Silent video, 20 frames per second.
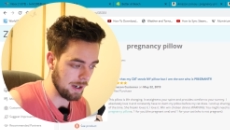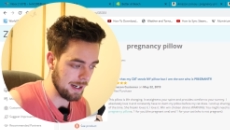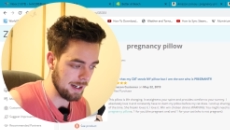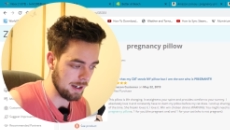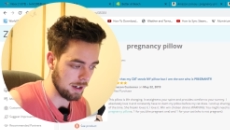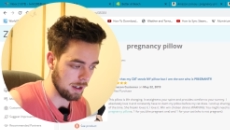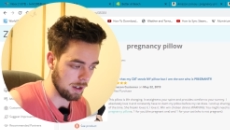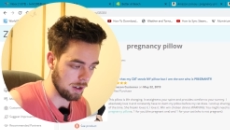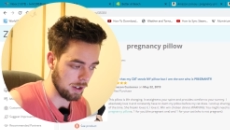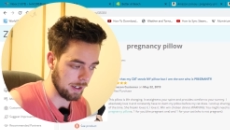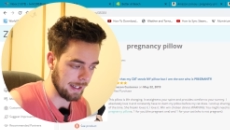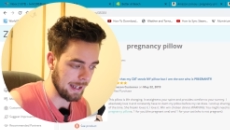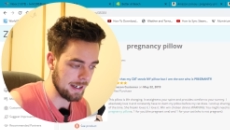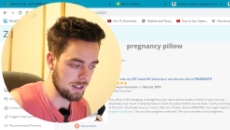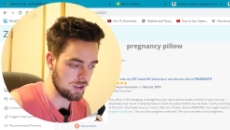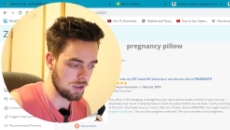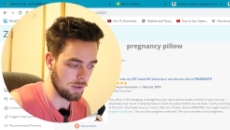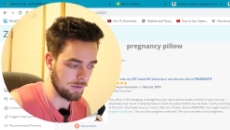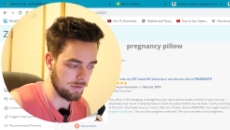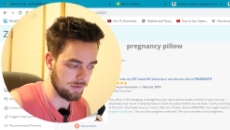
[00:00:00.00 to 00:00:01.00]
read it,
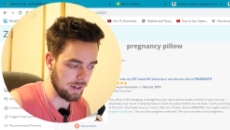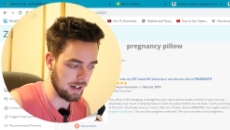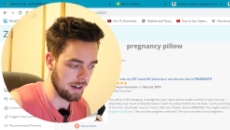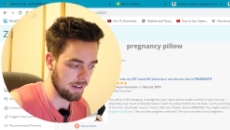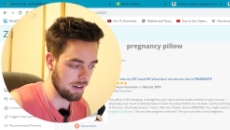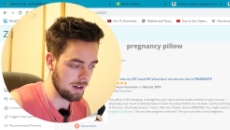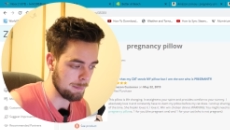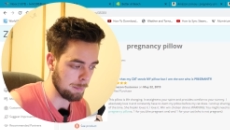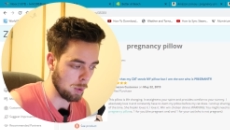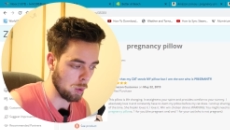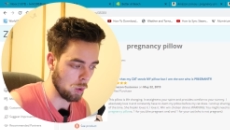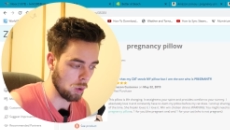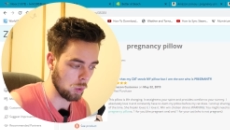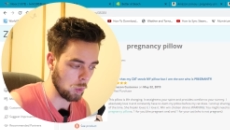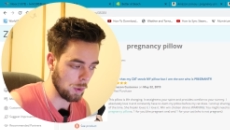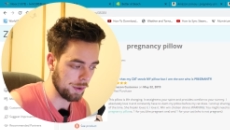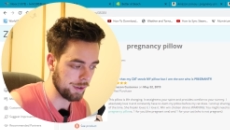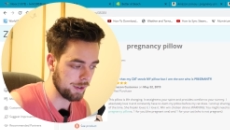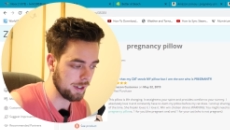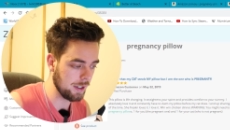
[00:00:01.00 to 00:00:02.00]
okay? So very poor
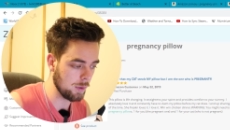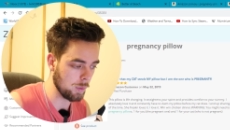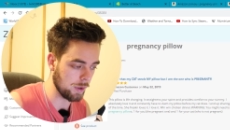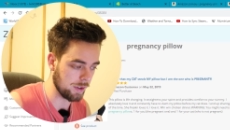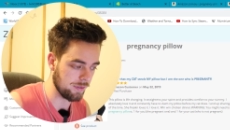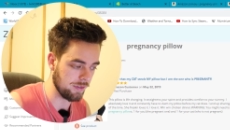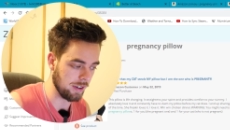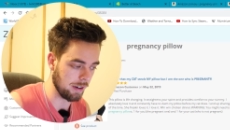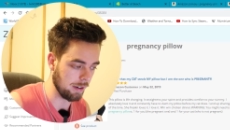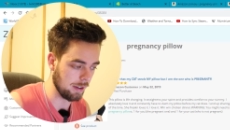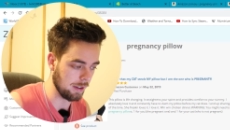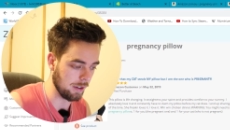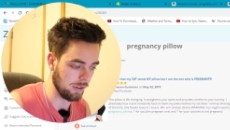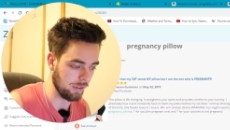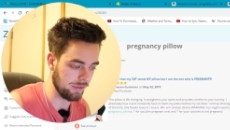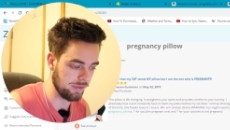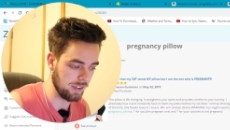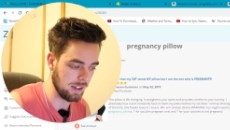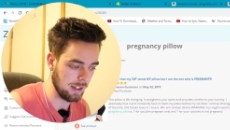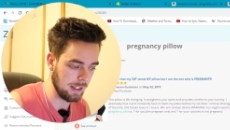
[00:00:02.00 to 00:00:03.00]
quality with very little
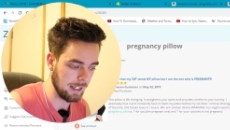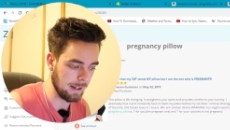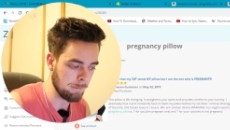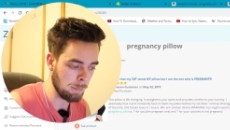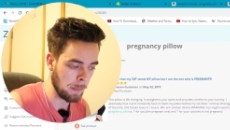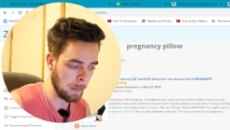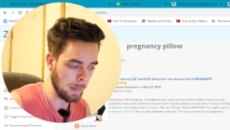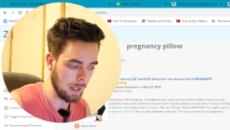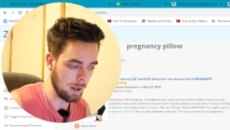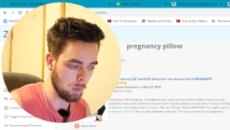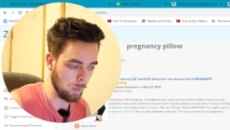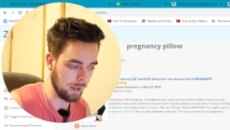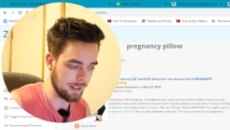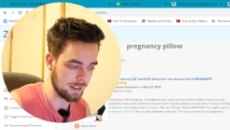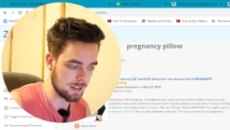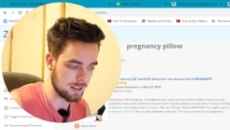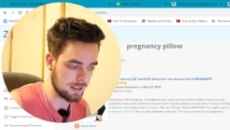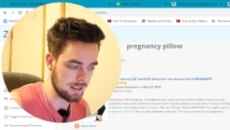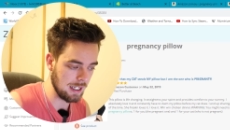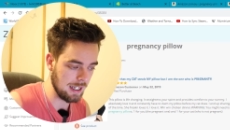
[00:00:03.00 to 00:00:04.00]
filling, and we
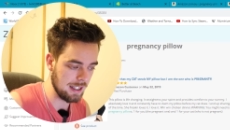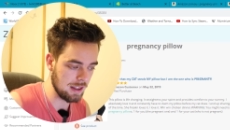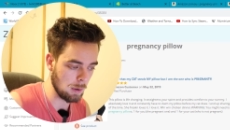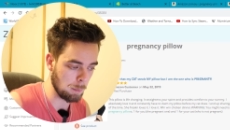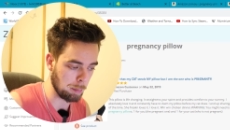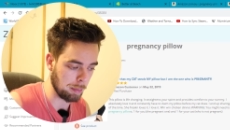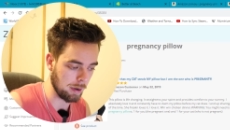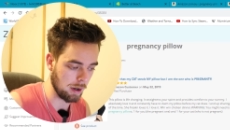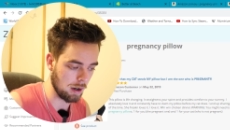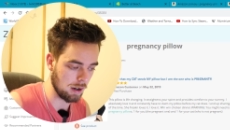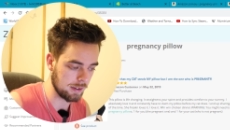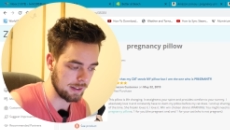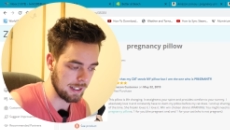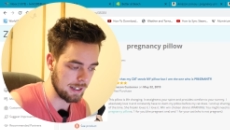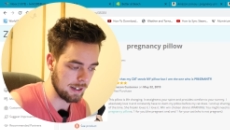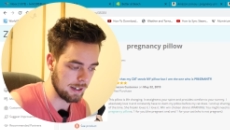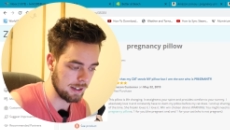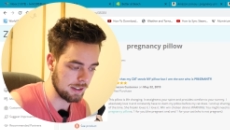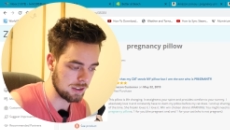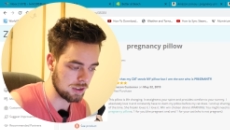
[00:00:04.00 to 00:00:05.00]
can see the product
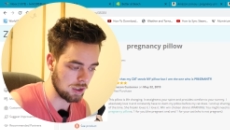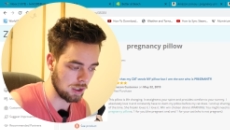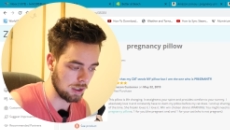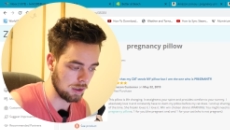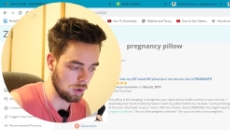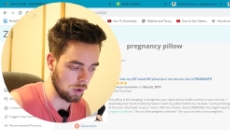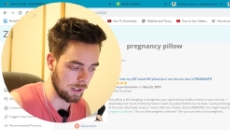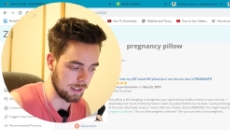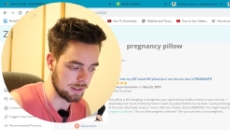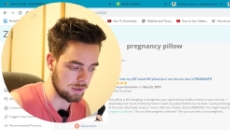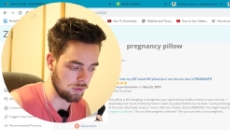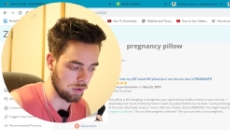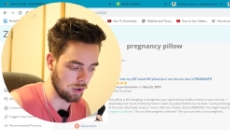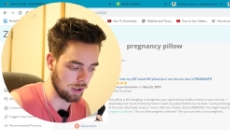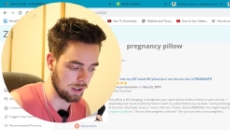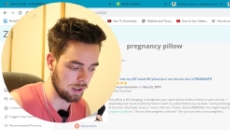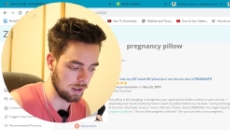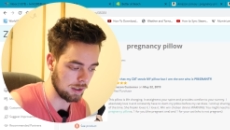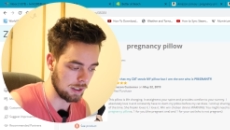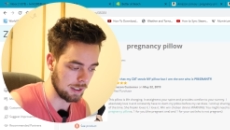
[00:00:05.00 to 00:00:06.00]
that it is. So look, it's
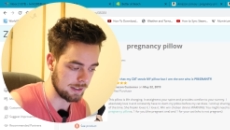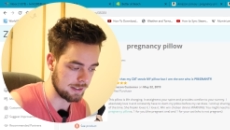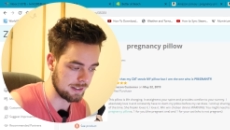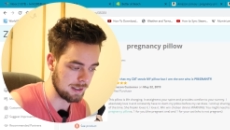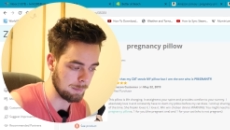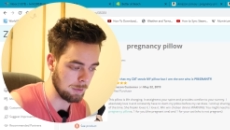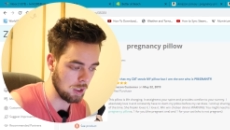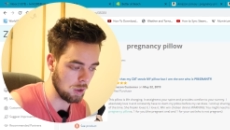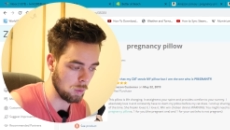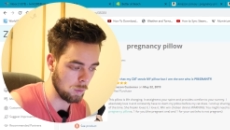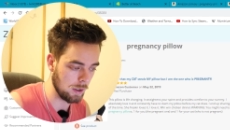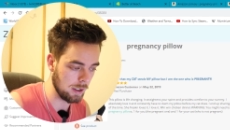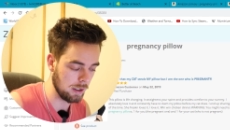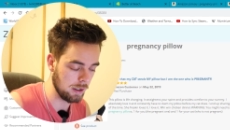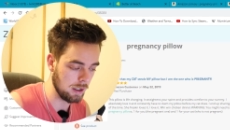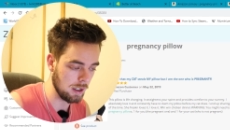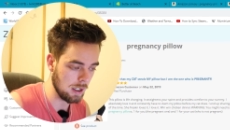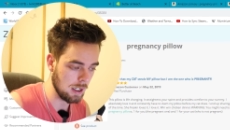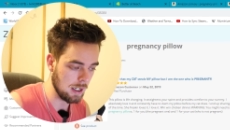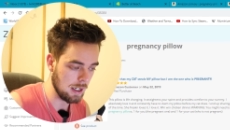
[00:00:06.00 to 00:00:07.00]
for a similar
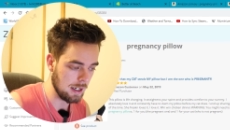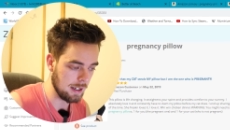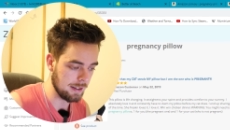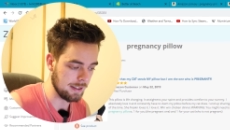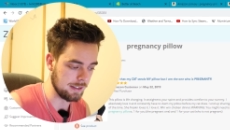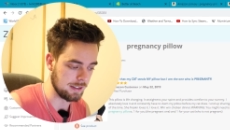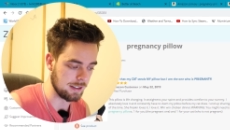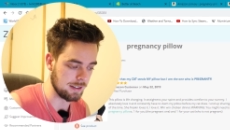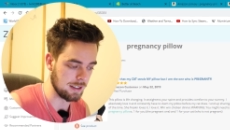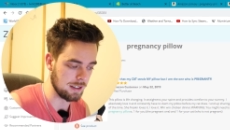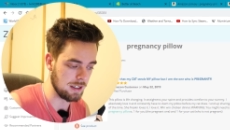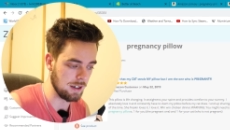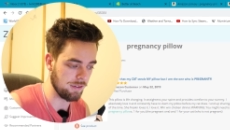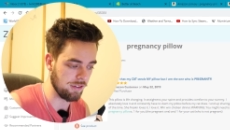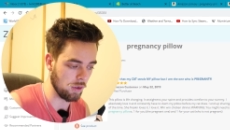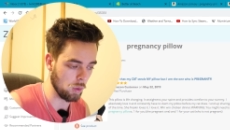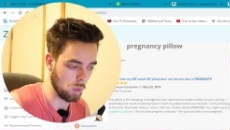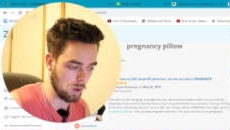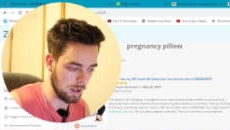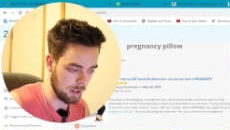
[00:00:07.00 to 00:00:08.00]
one, this is a
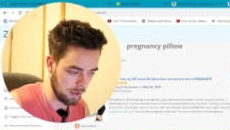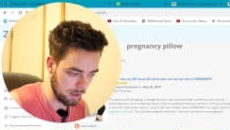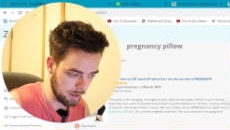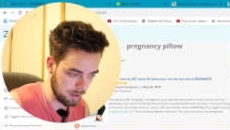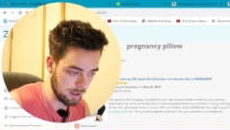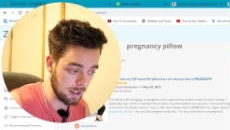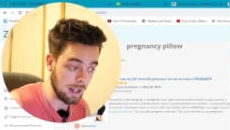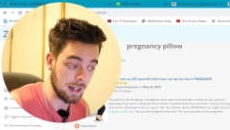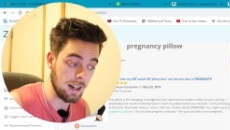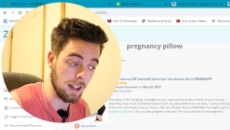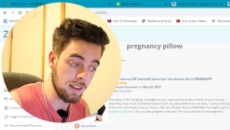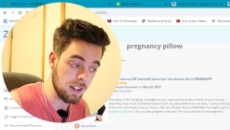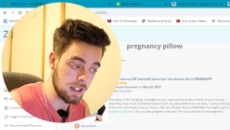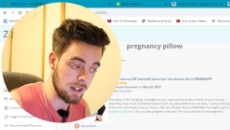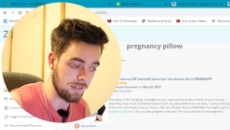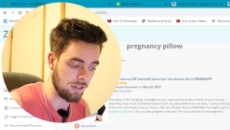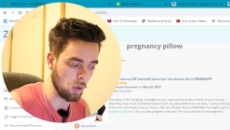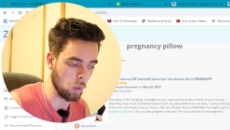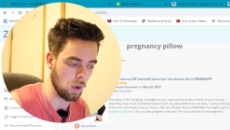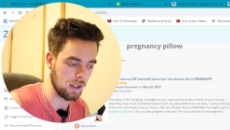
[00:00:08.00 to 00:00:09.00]
different one, another
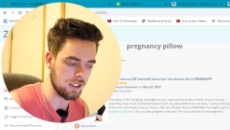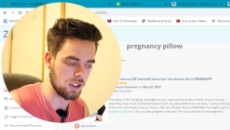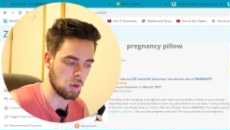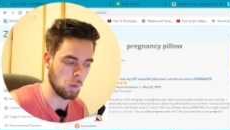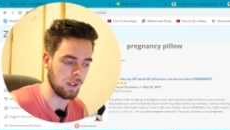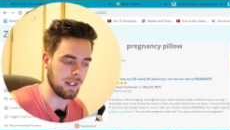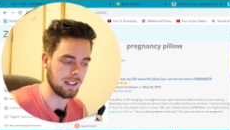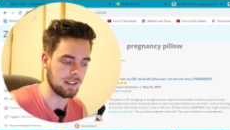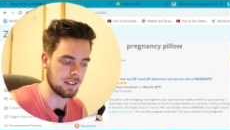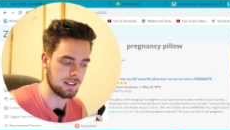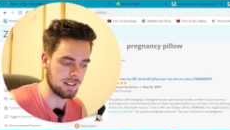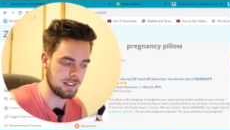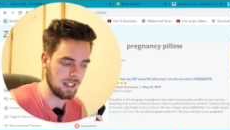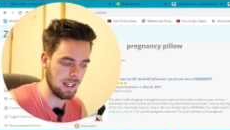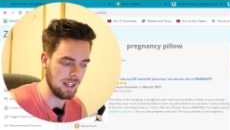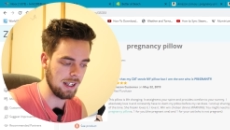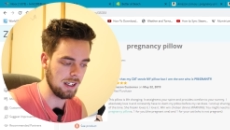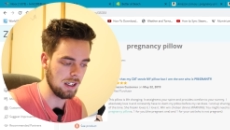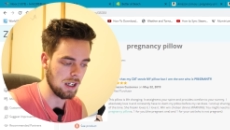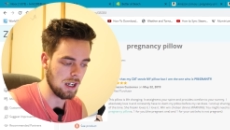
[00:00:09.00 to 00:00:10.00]
different one. So we can
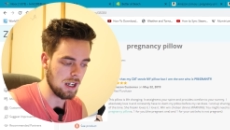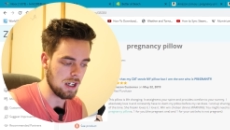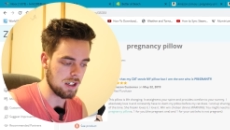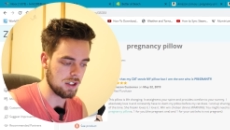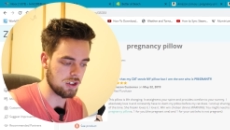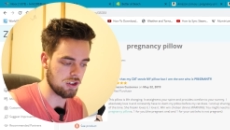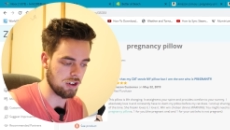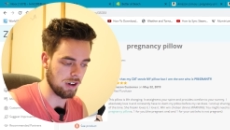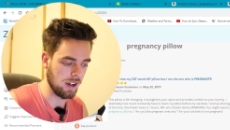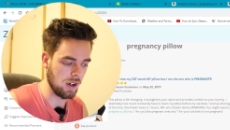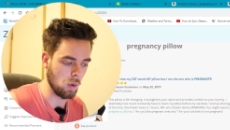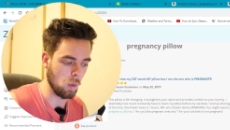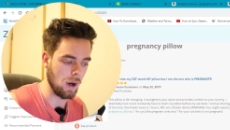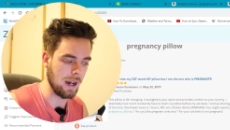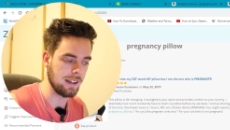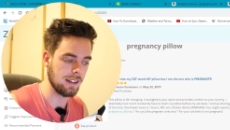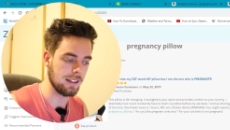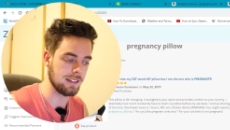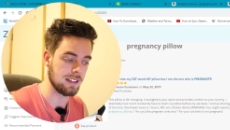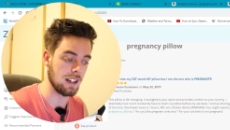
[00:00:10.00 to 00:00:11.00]
see straight
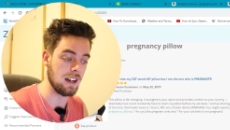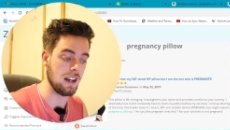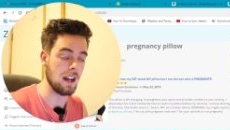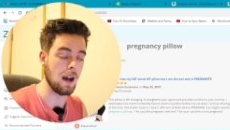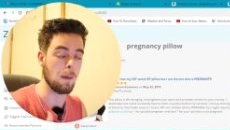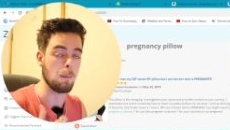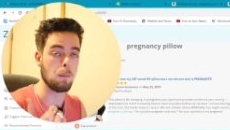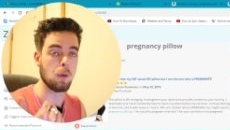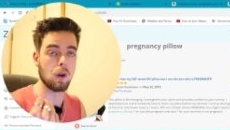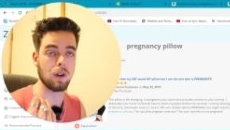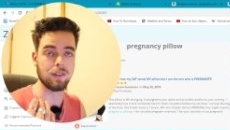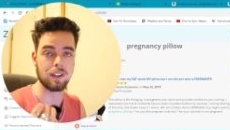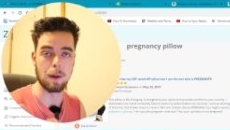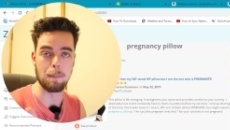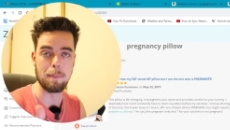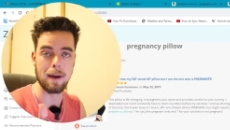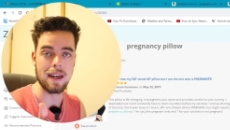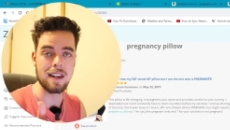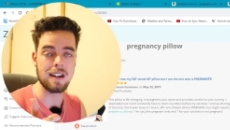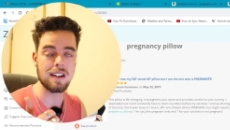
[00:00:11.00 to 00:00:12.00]
away there's a number of
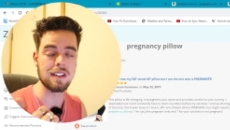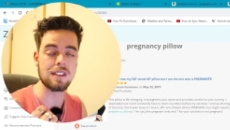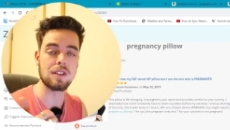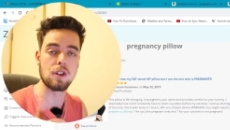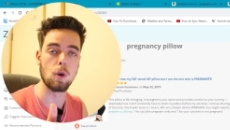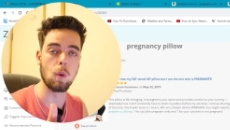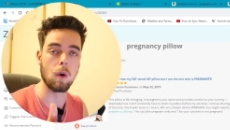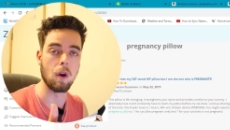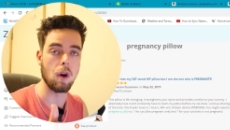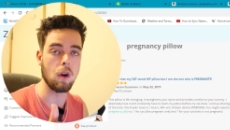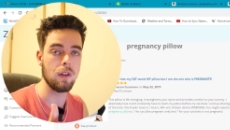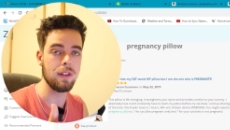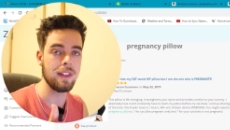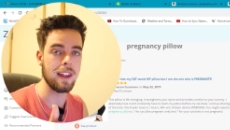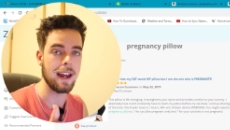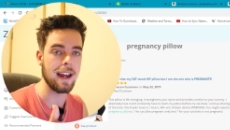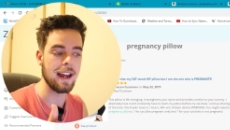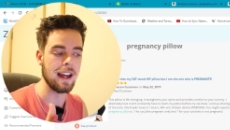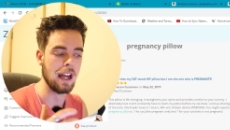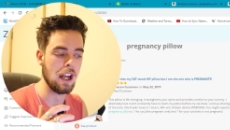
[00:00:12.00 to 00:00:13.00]
competitors who are on
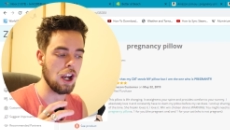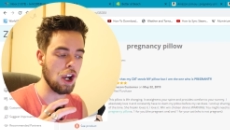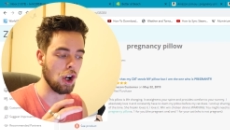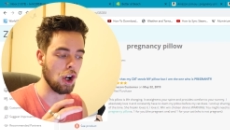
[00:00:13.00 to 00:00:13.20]
there